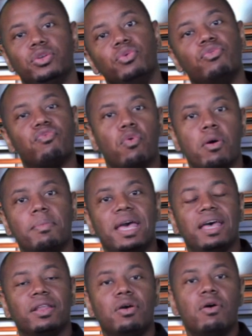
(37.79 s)
new
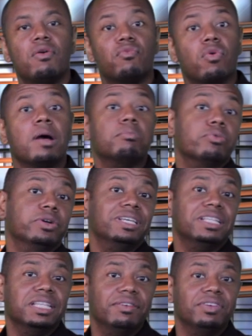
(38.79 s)
format for our
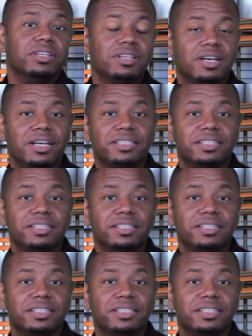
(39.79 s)
Brilliant Living